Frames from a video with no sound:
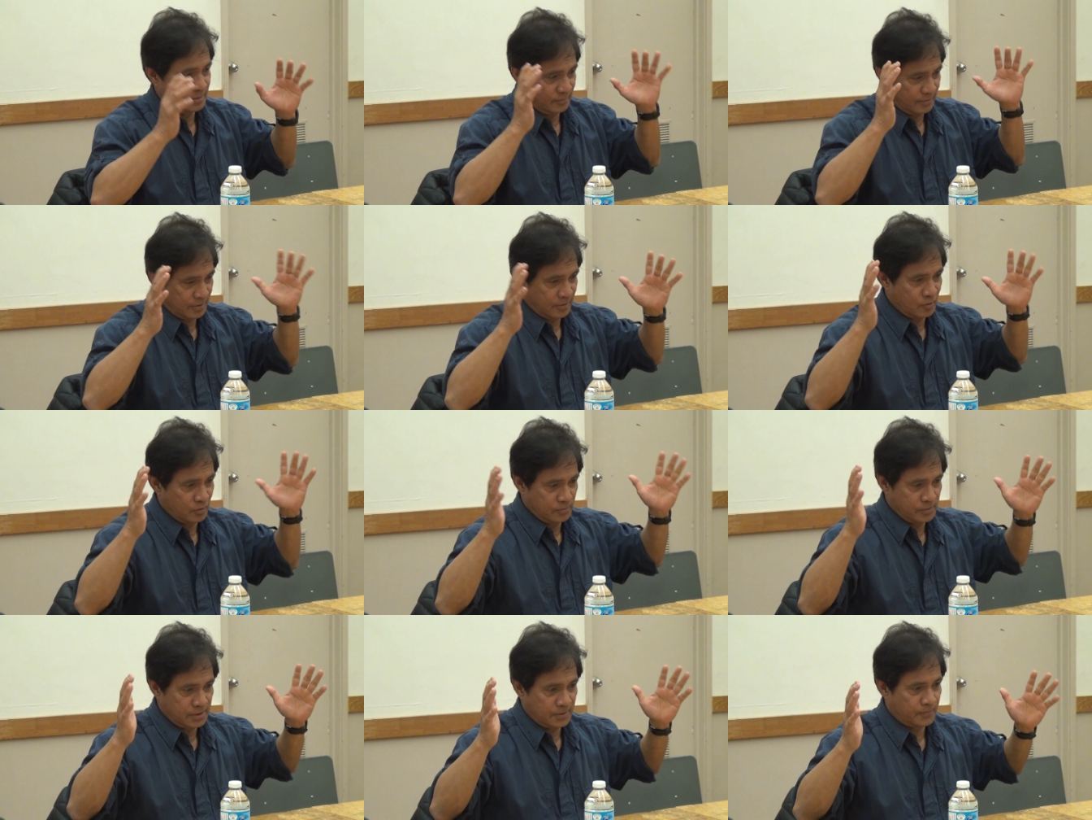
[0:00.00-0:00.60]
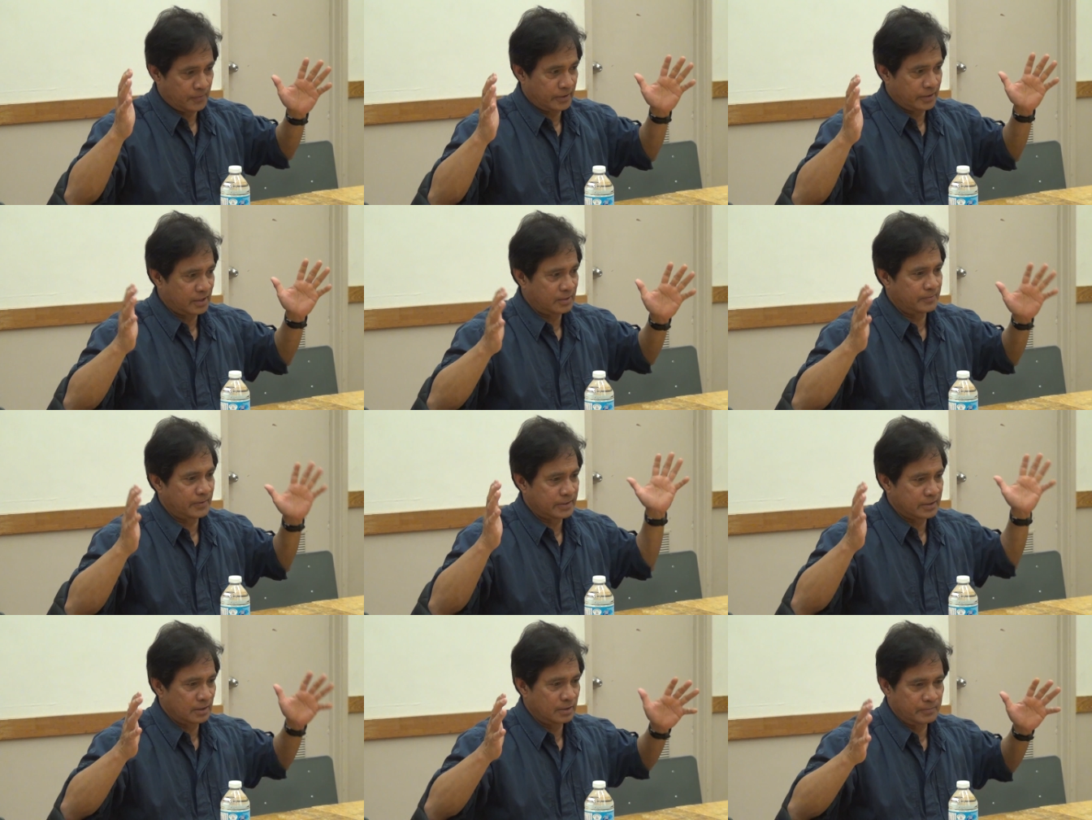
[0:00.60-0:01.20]
the communist party
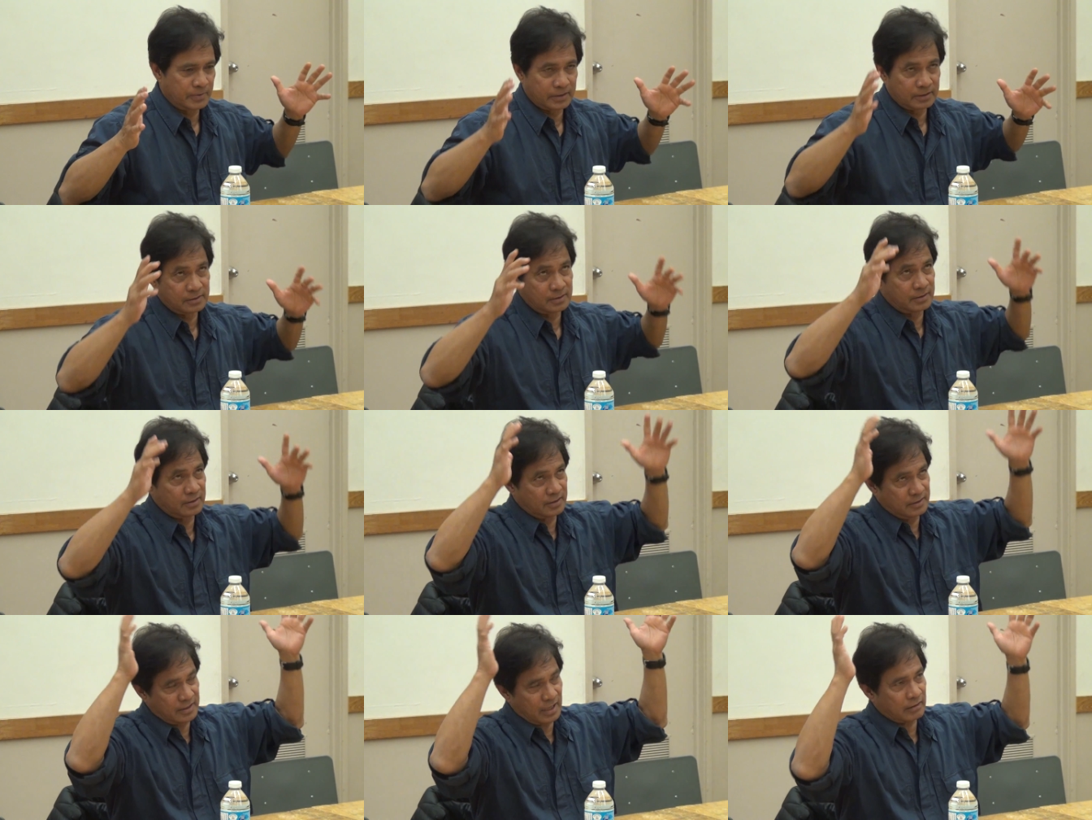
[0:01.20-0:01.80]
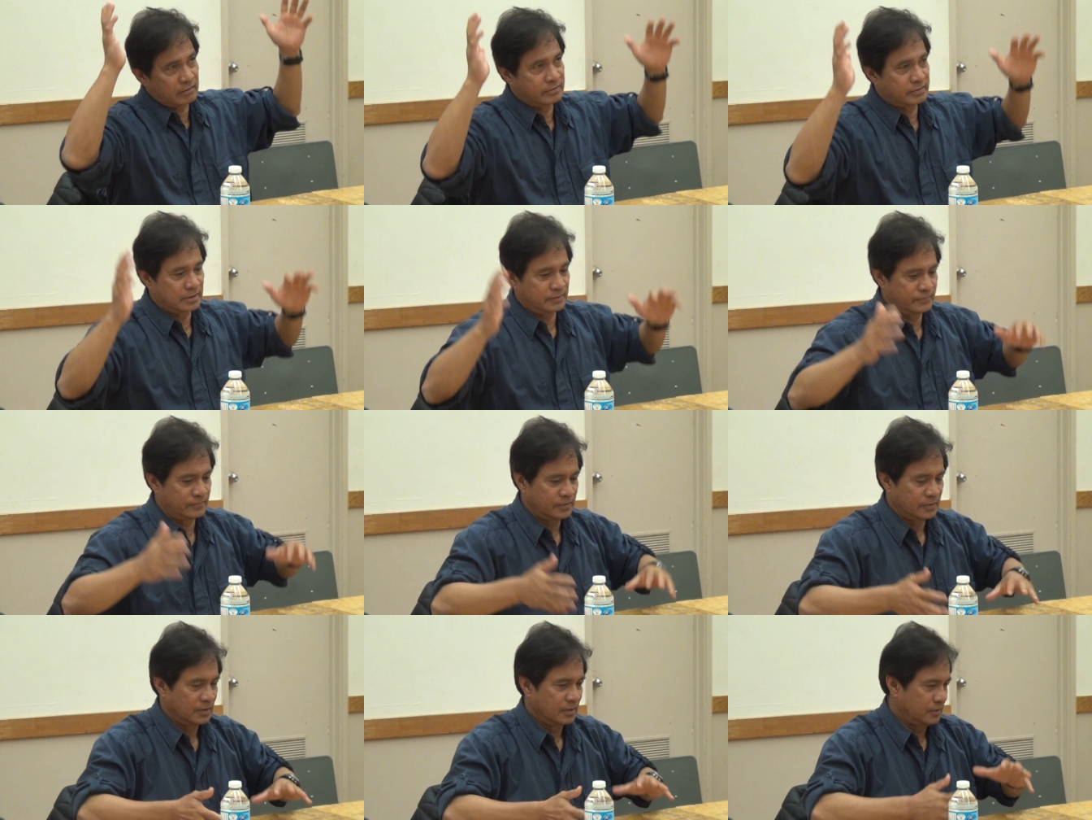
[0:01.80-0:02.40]
especially because it's sective
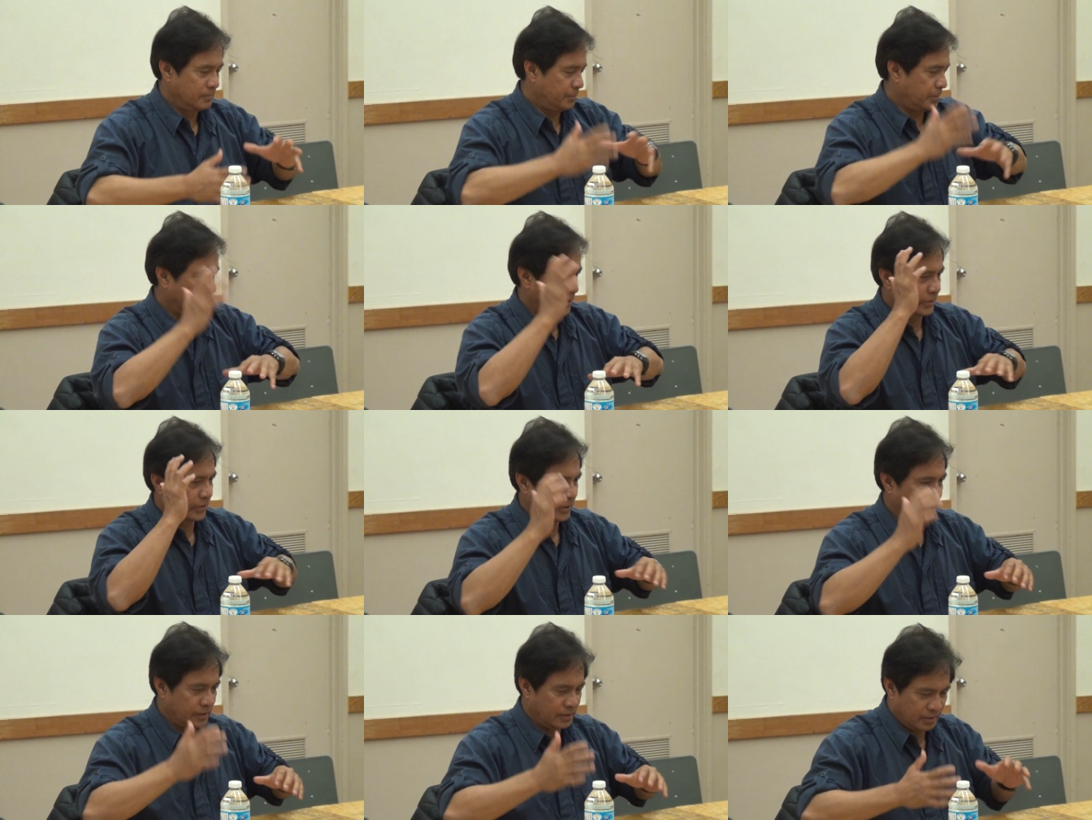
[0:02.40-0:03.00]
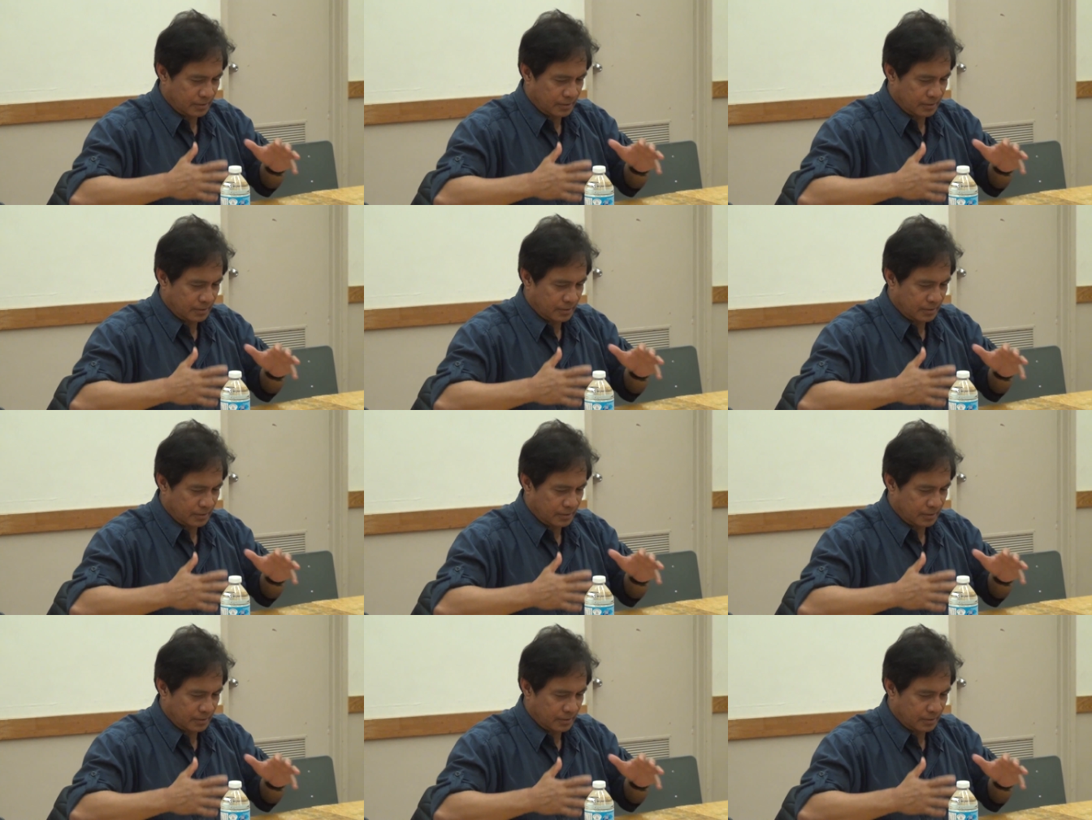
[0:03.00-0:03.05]
party,